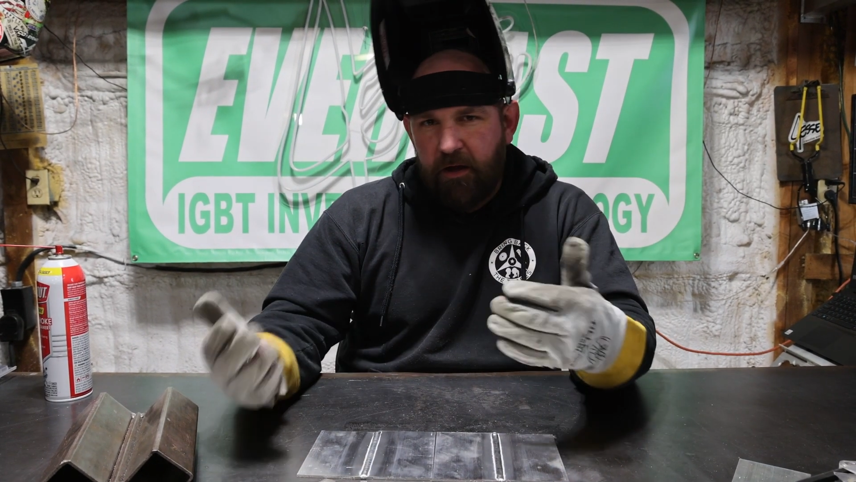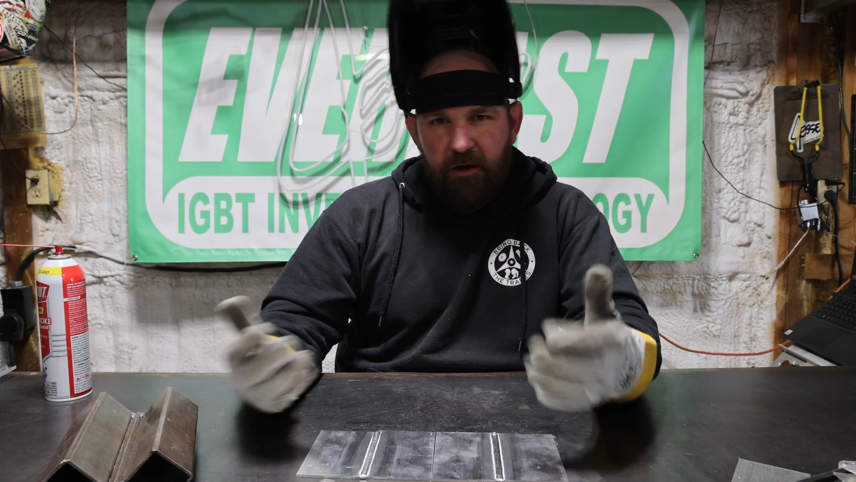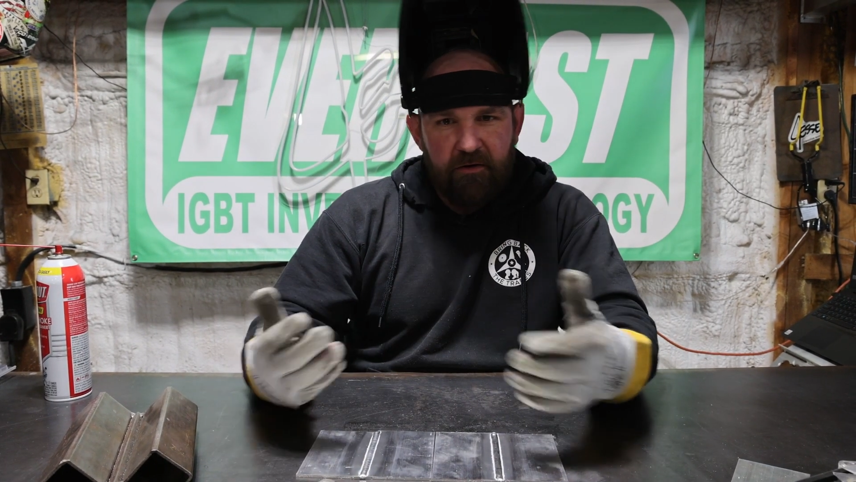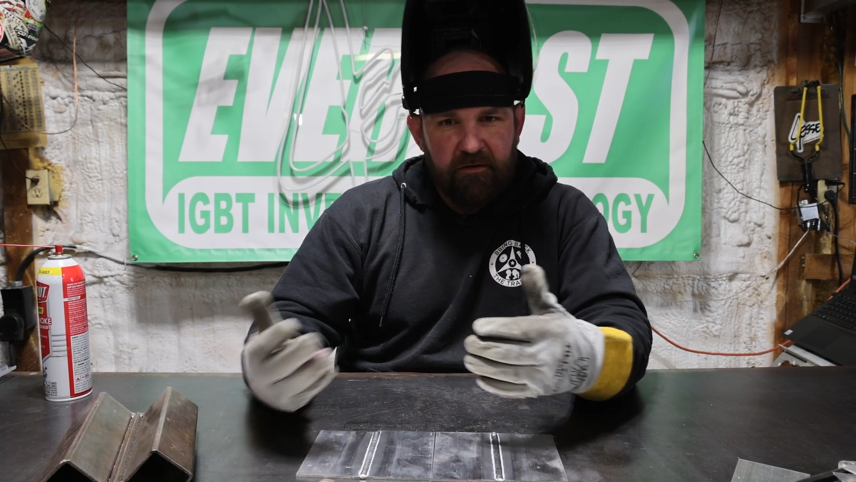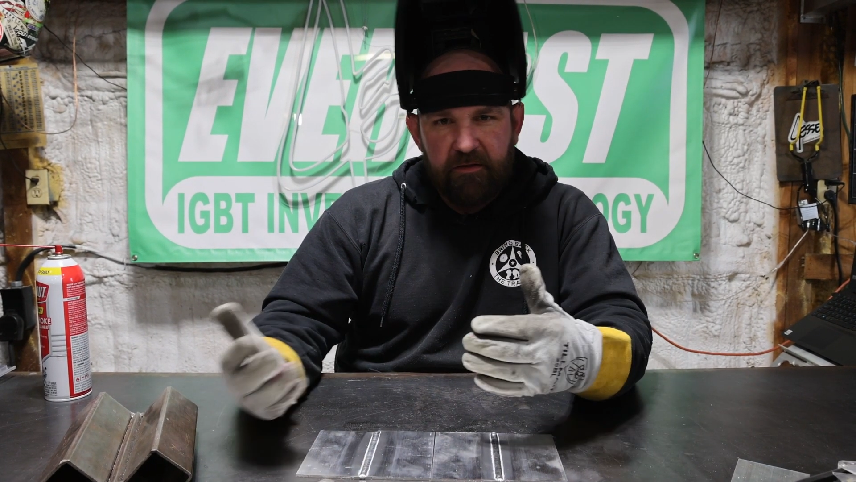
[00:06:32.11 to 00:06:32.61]

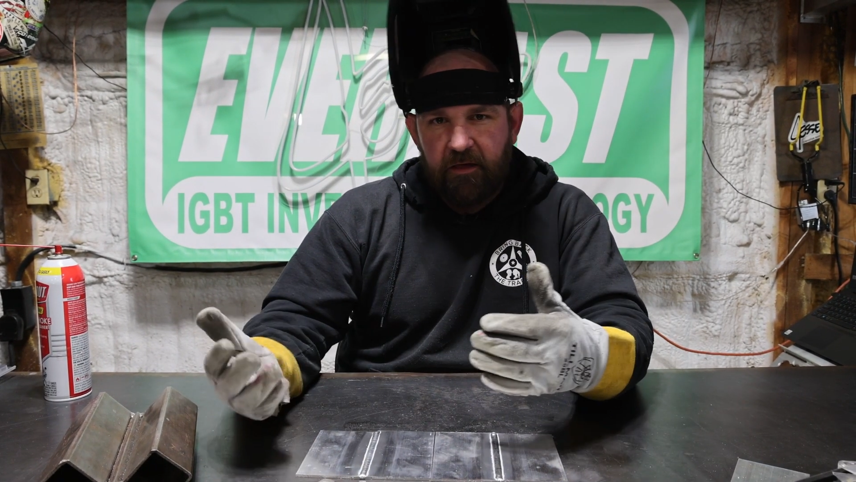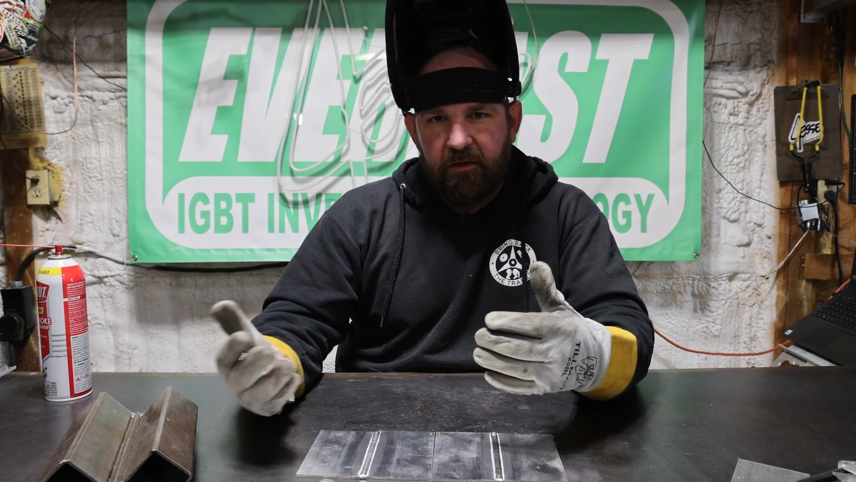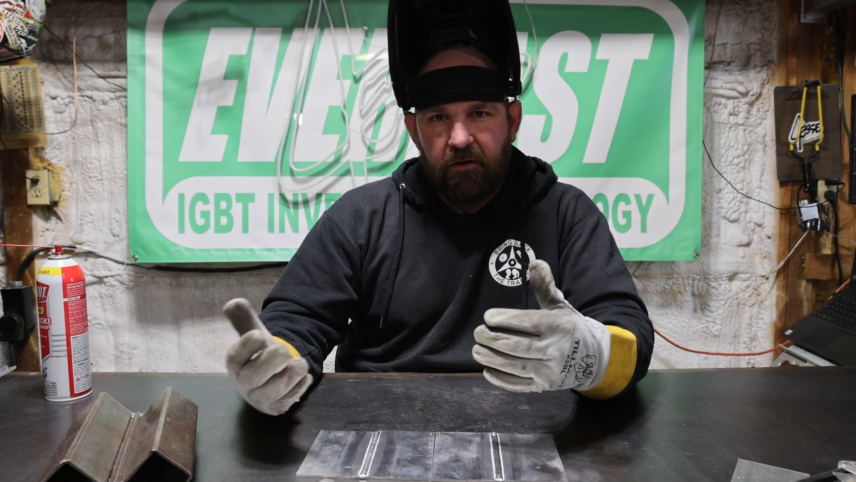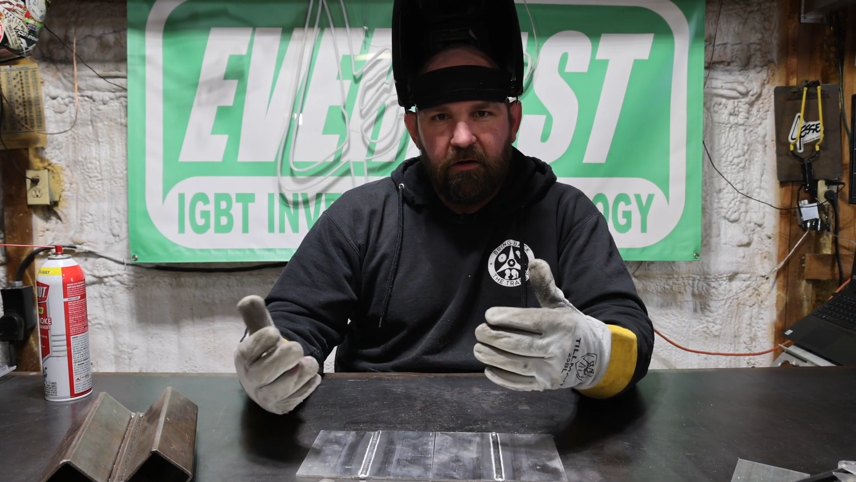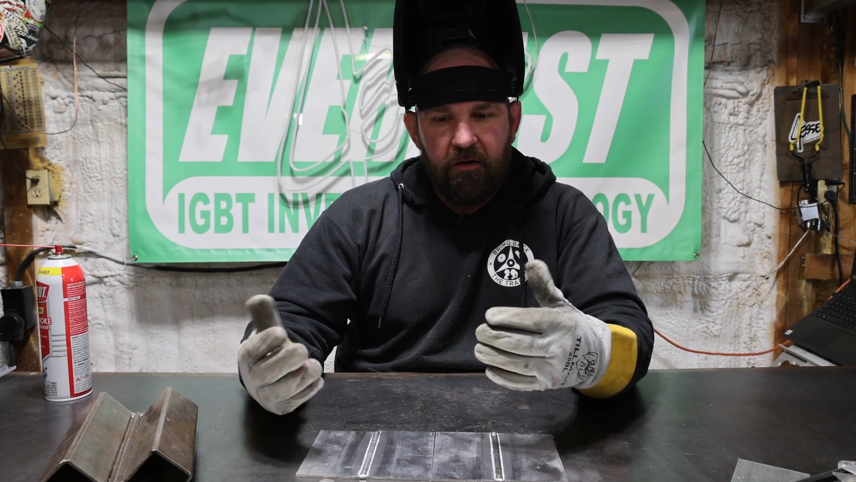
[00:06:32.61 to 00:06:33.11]
one
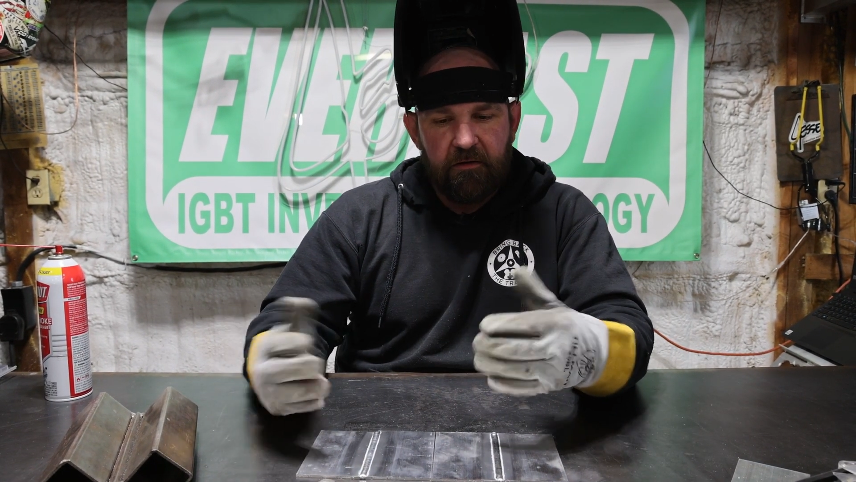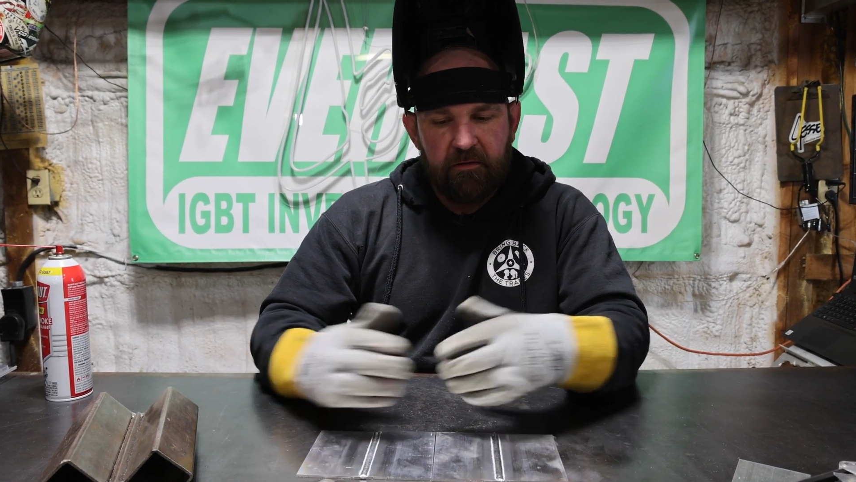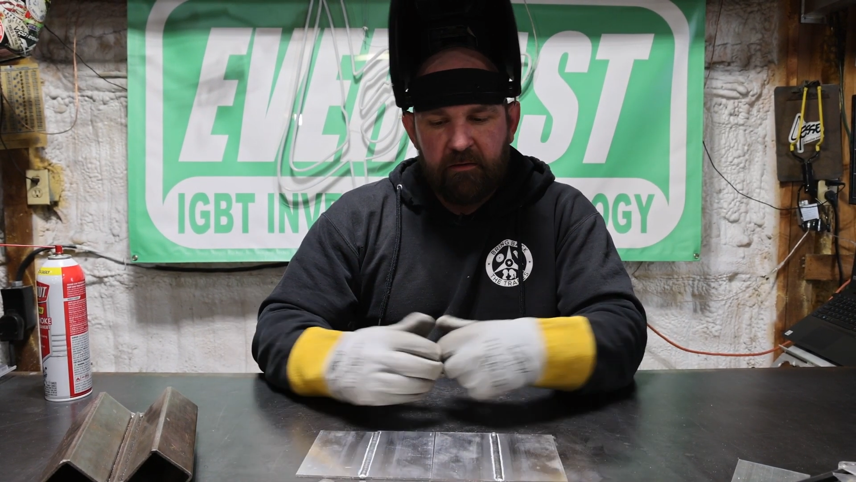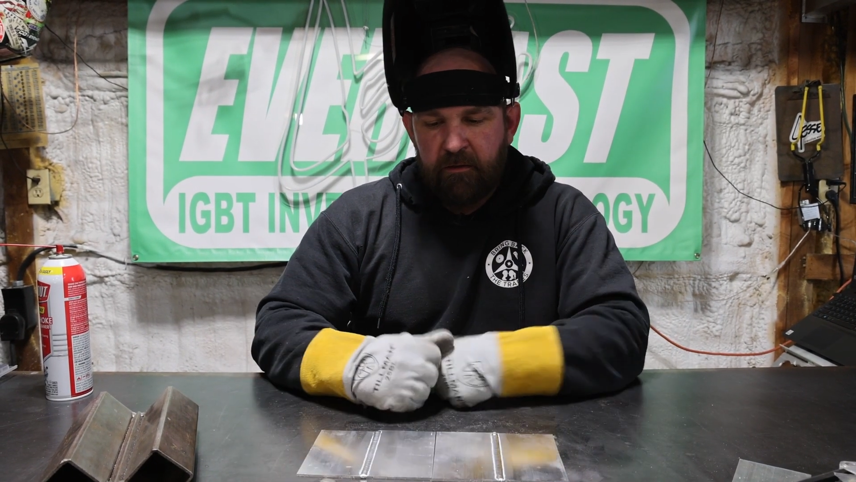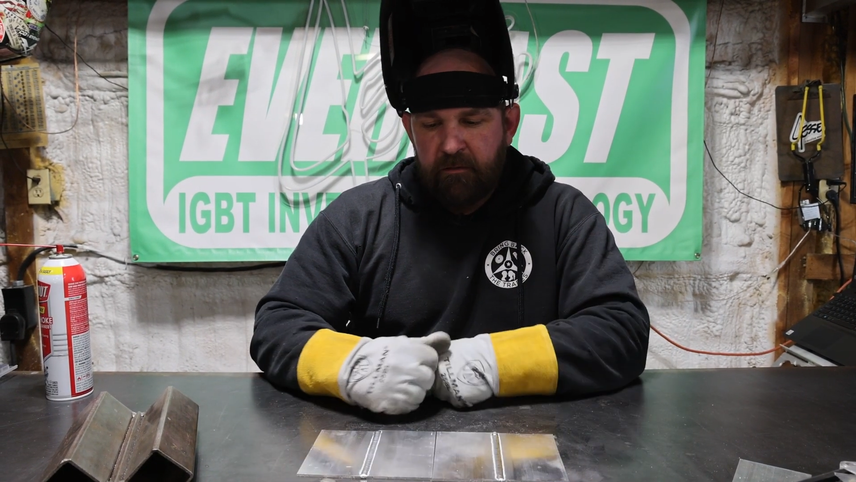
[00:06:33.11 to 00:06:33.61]
sixty
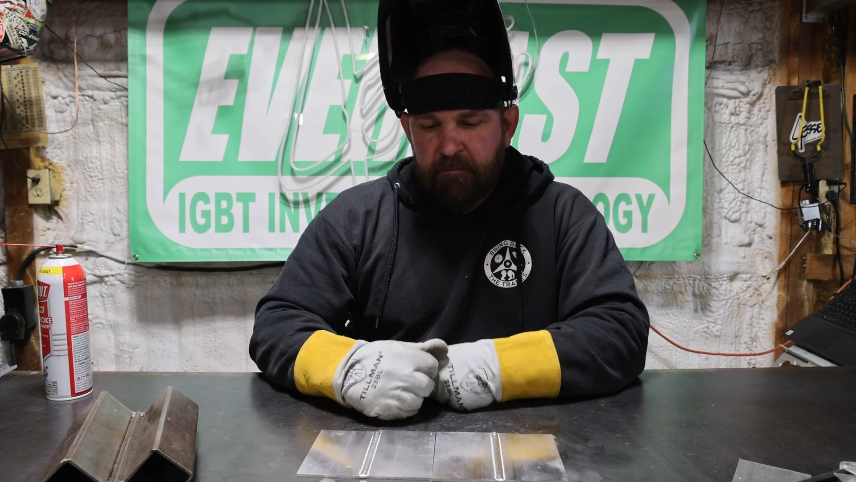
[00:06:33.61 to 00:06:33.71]
hertz,